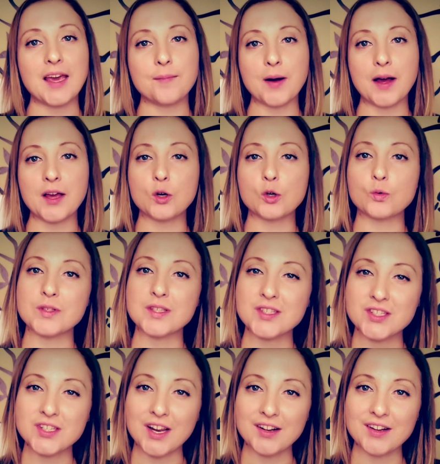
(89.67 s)
and my own
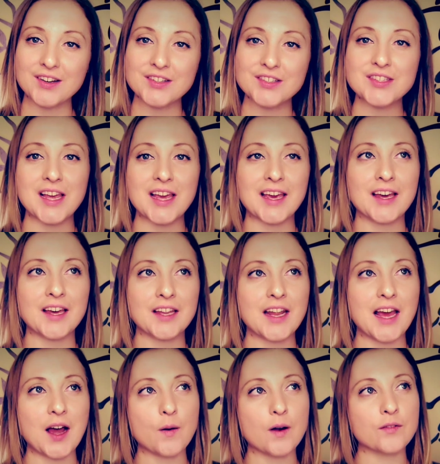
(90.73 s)
studies,
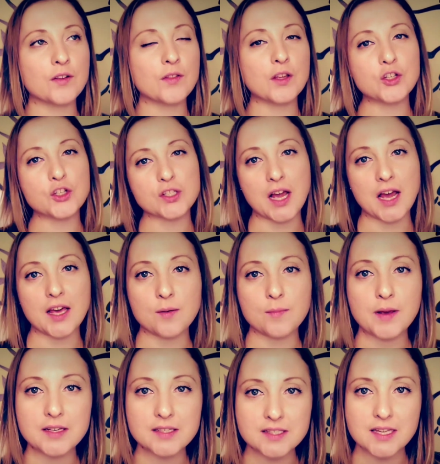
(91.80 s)
and how everything just kind of
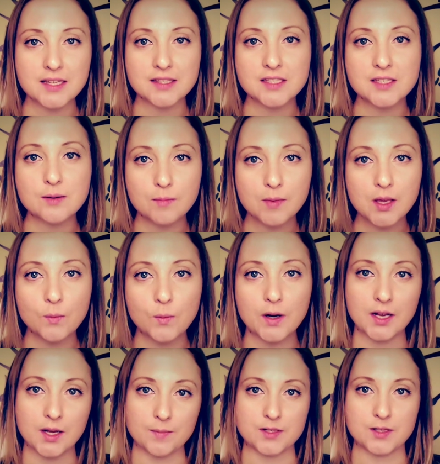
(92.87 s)
makes sense to me when
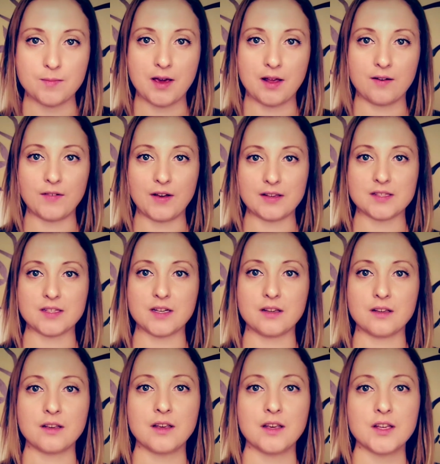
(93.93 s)
it comes to
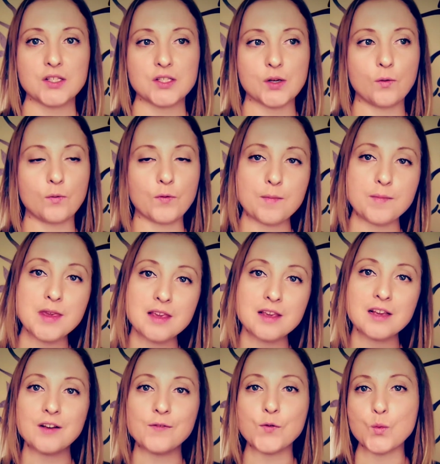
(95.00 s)
manifesting. So for
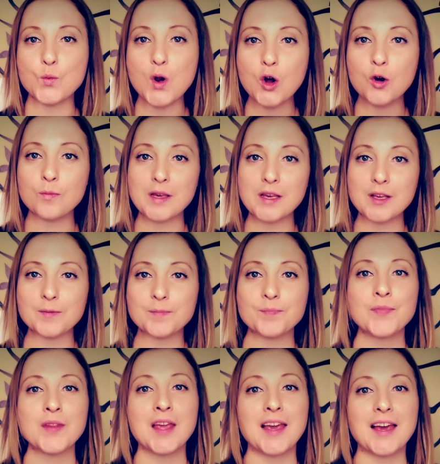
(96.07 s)
me, if you know me,
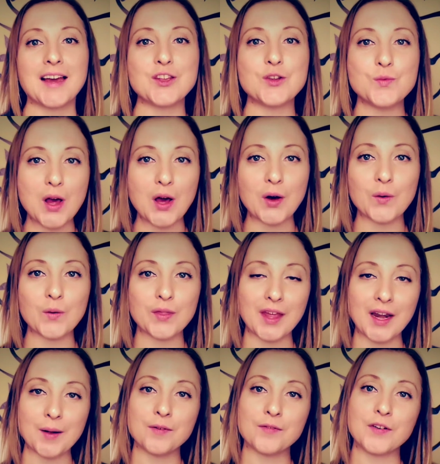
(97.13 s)
you know
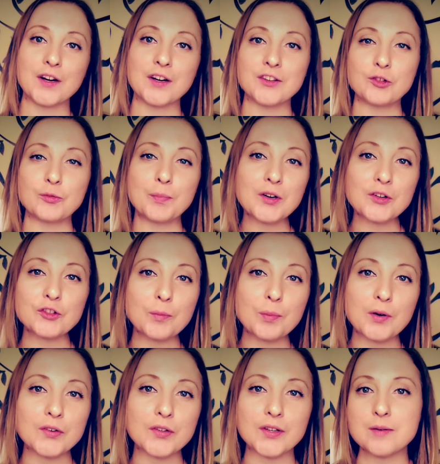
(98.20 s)
that I'm a very spiritual
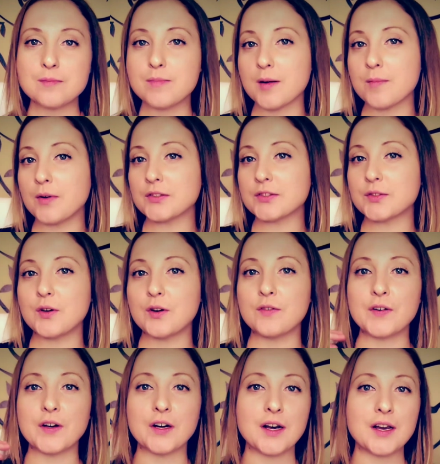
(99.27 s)
person, but I'm also
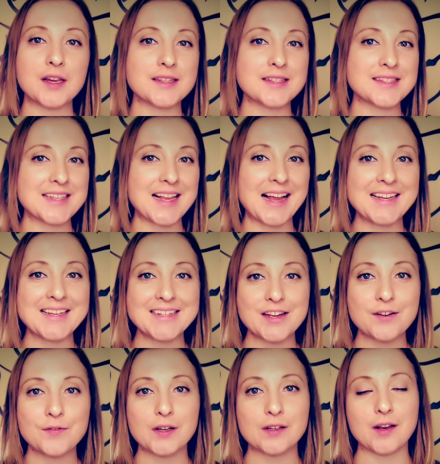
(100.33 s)
a very
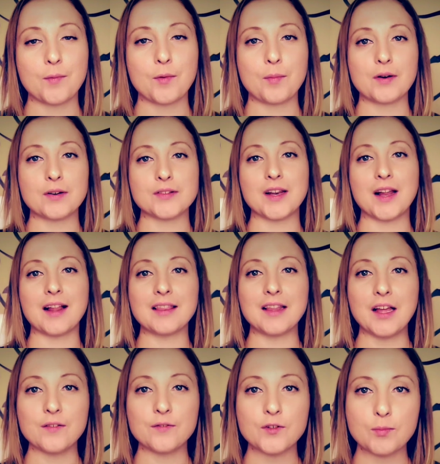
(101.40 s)
scientific type of person. I
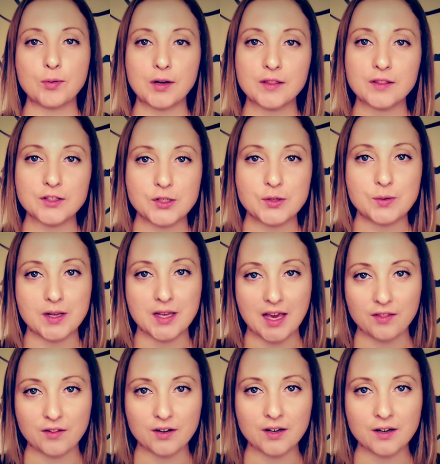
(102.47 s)
love to bring the two
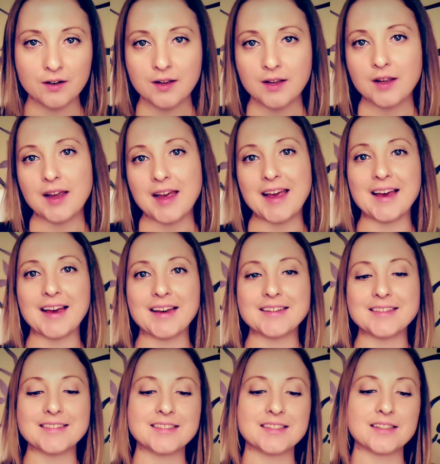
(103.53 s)
together.
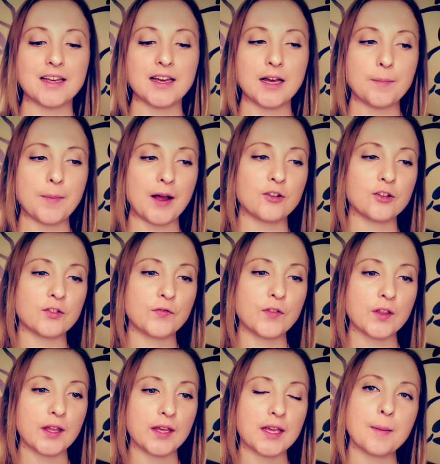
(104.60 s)
And I just
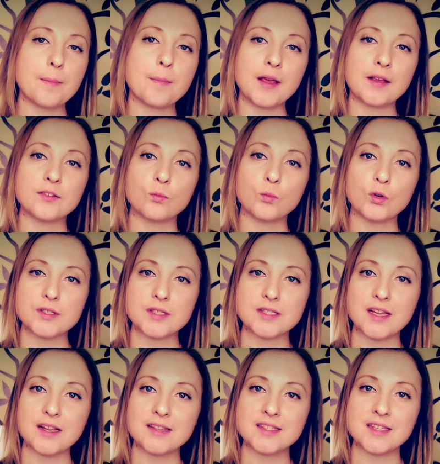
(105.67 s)
feel like it makes more
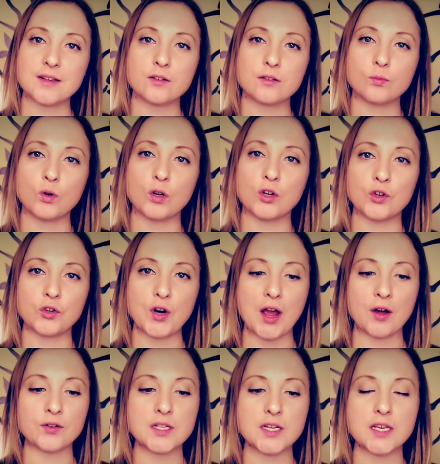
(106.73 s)
sense and is more
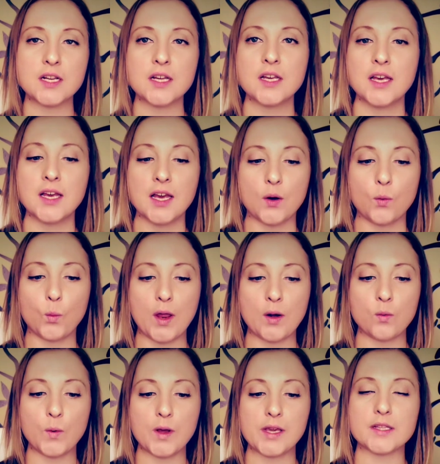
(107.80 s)
grounded
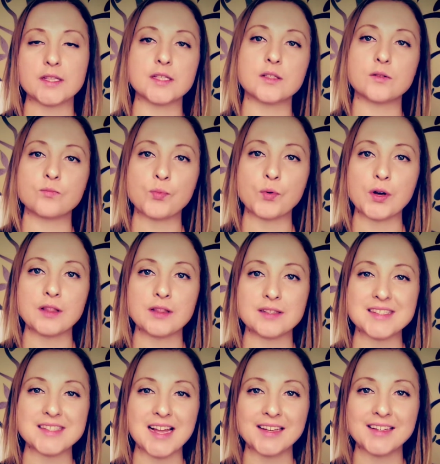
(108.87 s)
when we can bring the
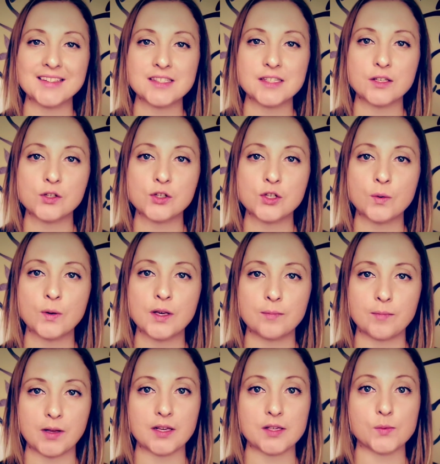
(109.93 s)
science into
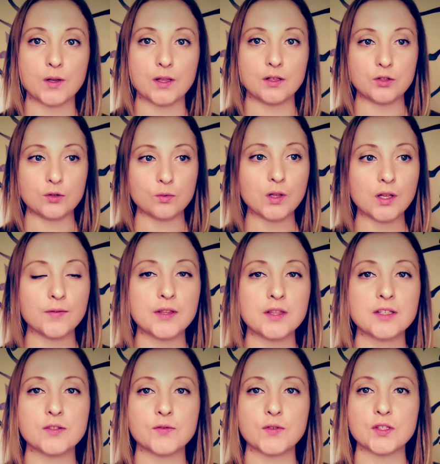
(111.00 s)
it, because we do live in
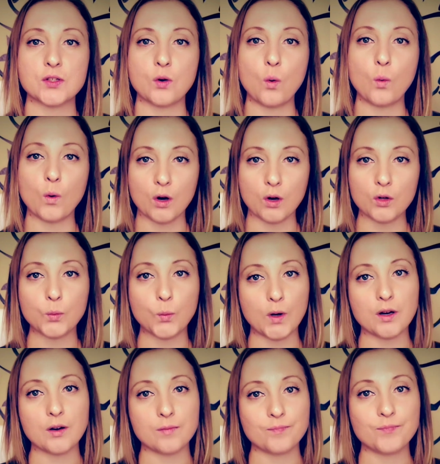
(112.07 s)
this physical world
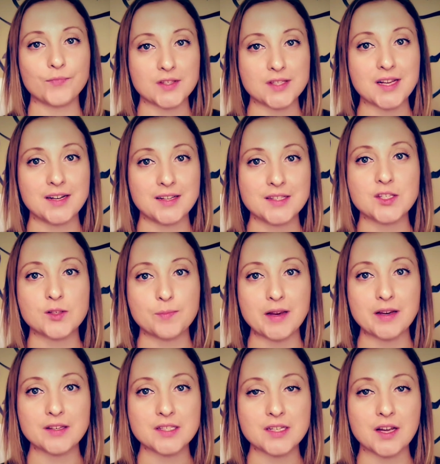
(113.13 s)
where science is
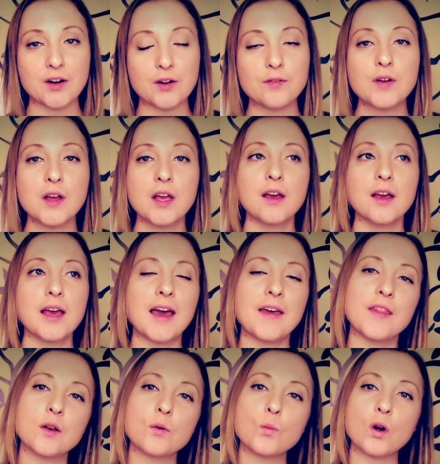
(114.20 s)
based out of.
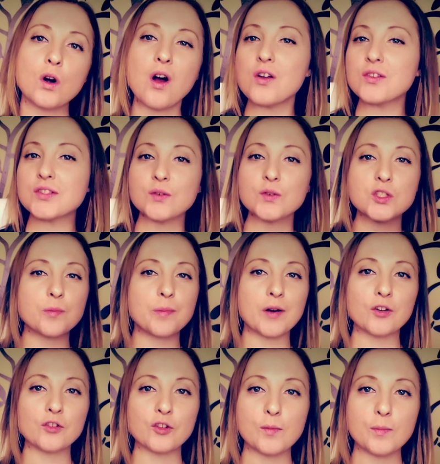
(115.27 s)
And then we're also
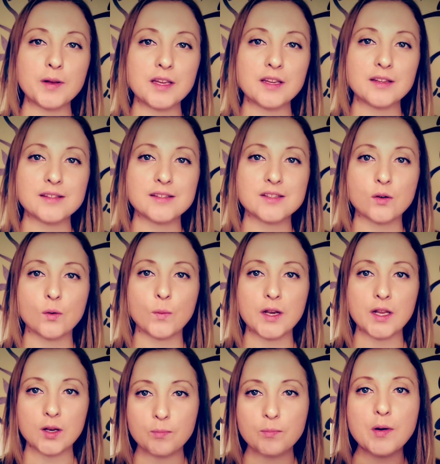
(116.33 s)
spiritual beings, so we
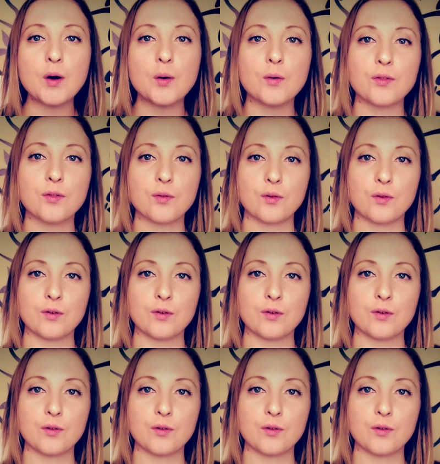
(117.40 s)
need both,